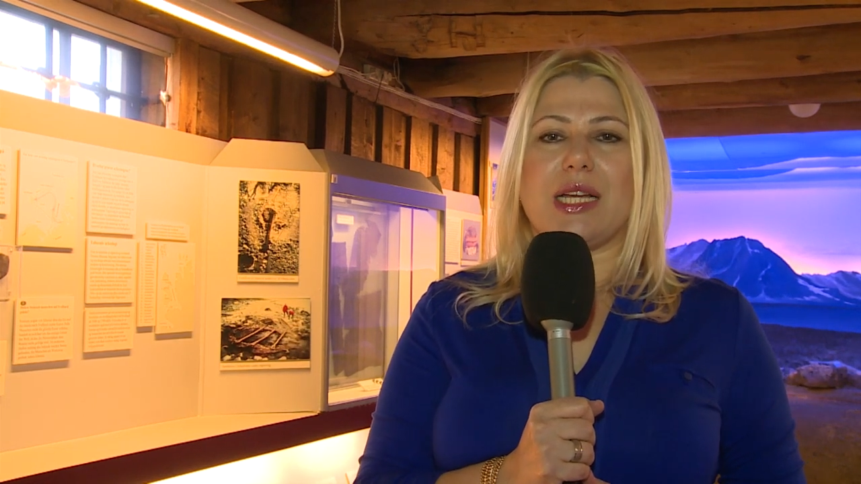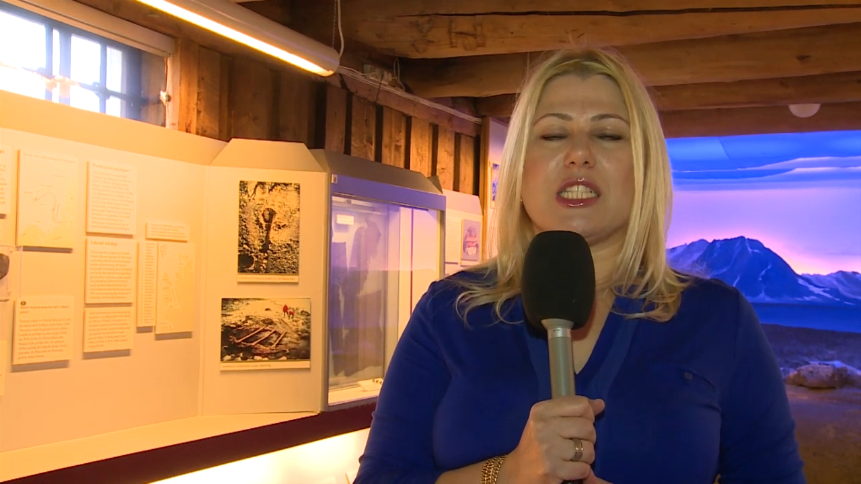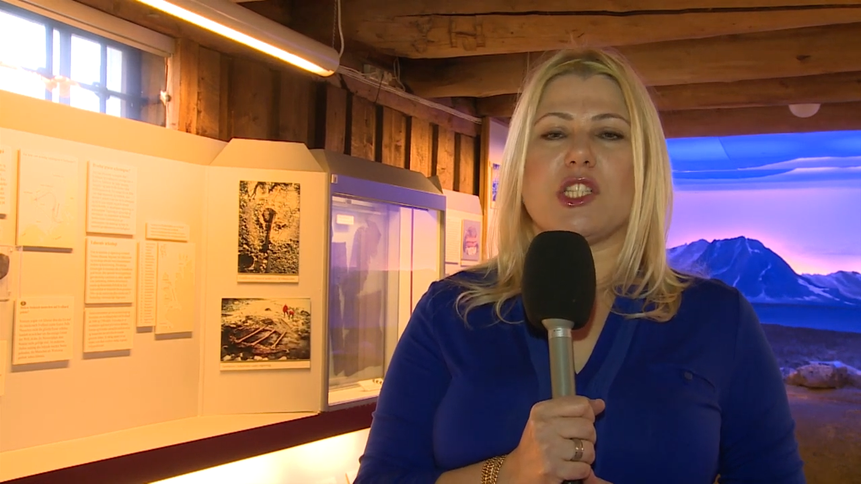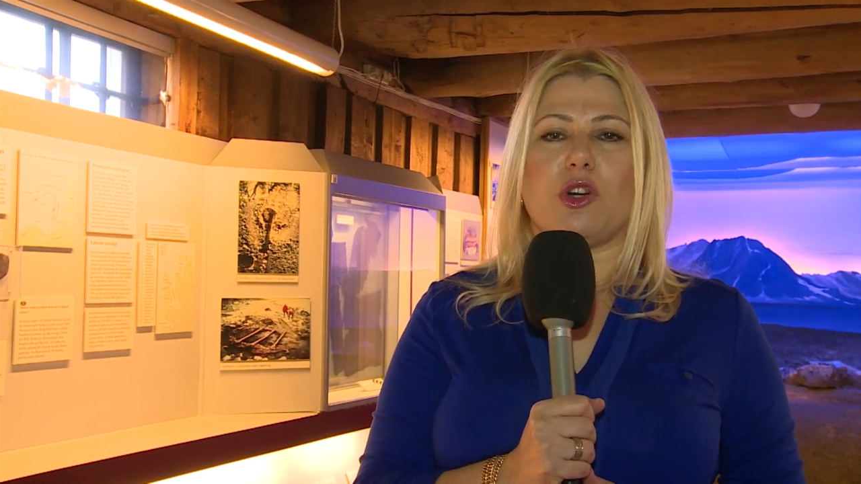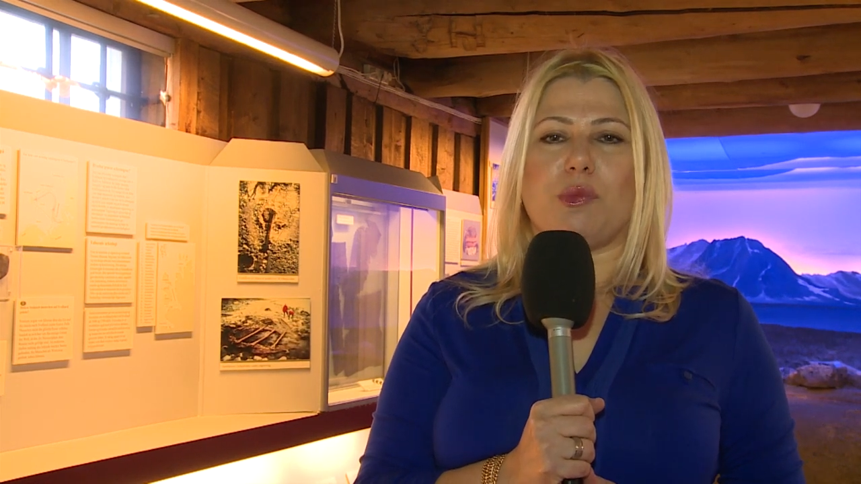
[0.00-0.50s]
and
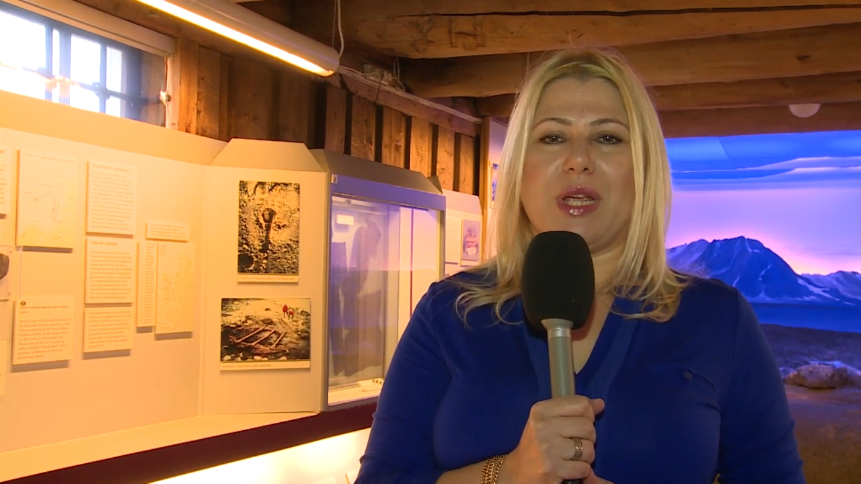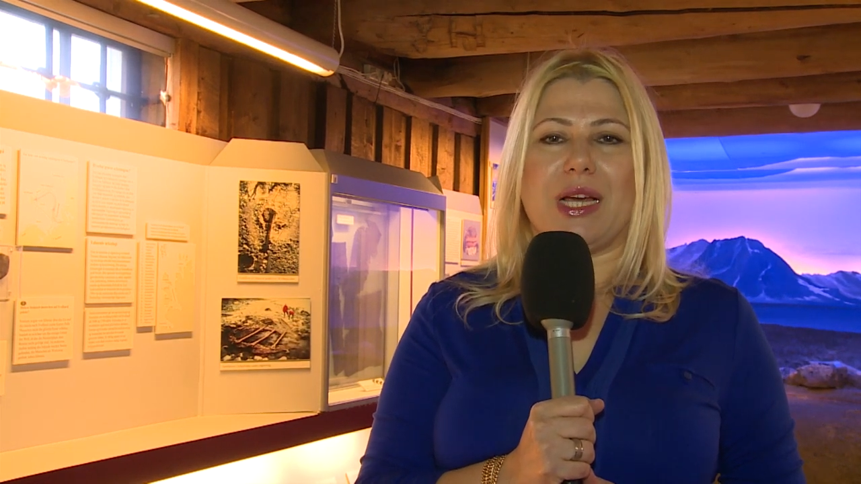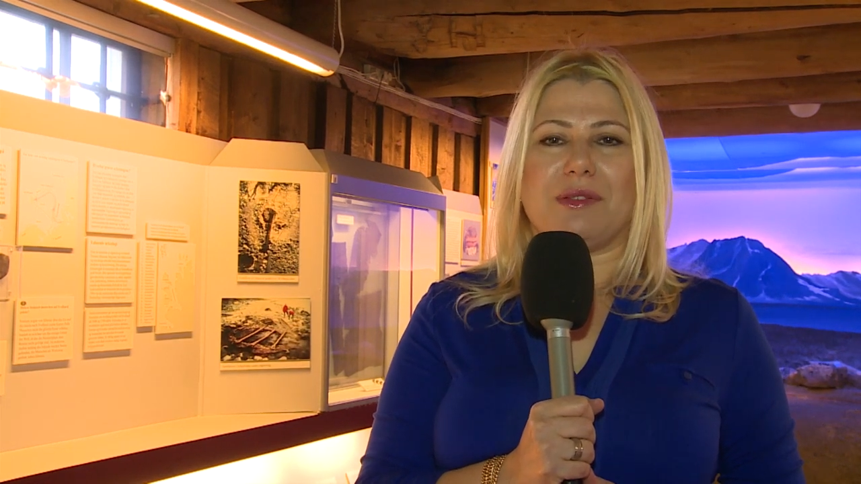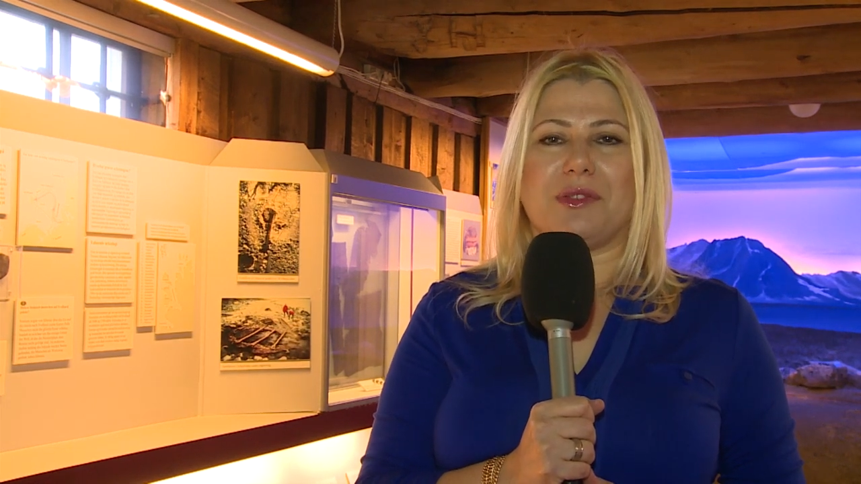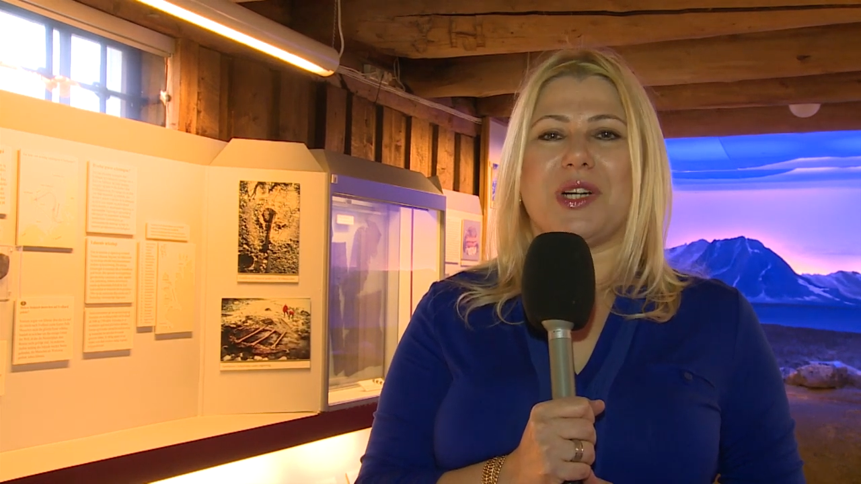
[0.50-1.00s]

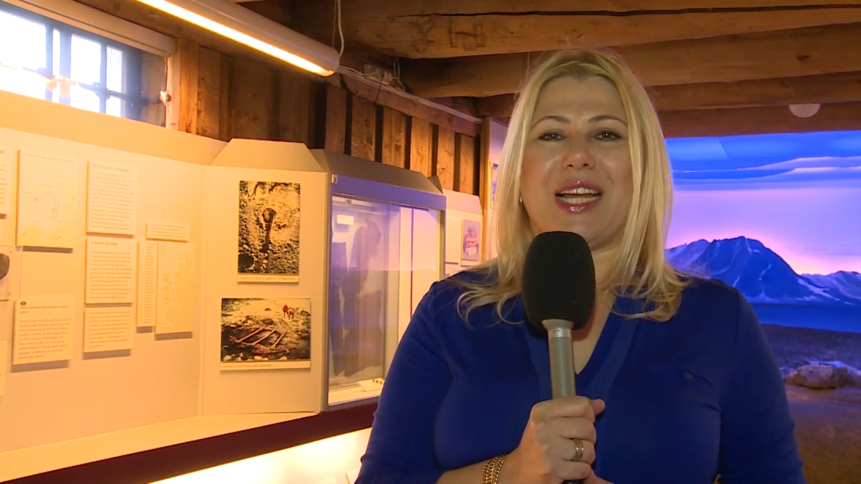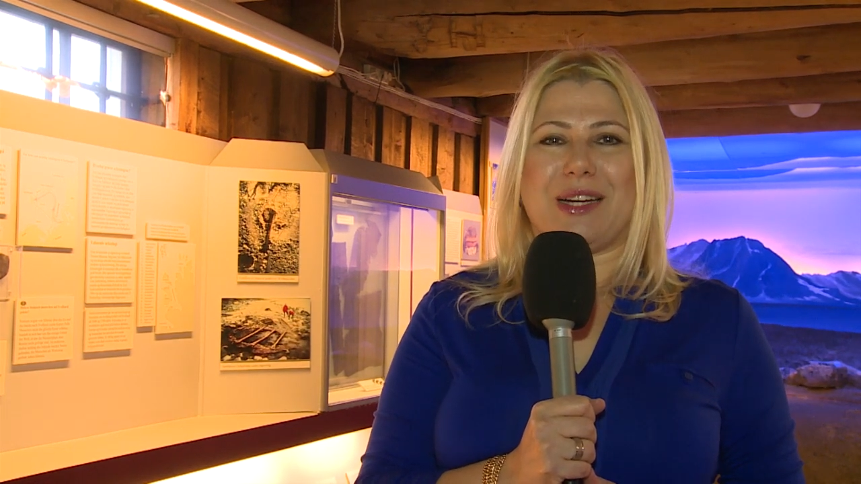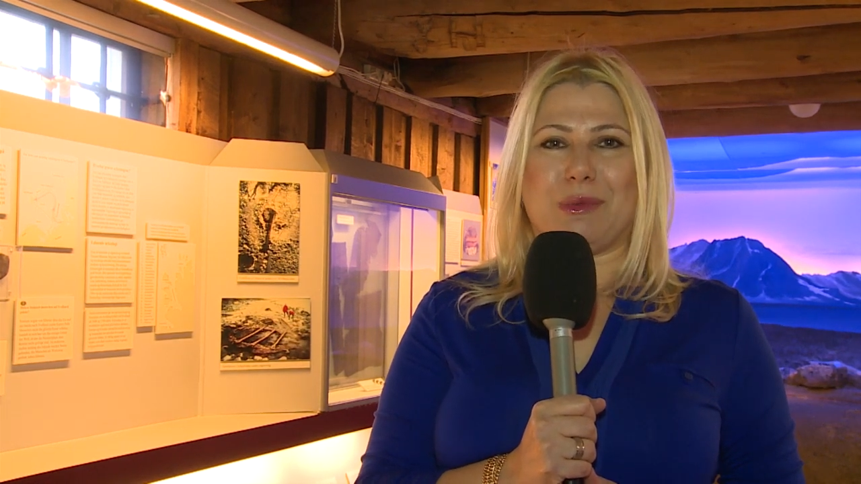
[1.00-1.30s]
Serbia for now.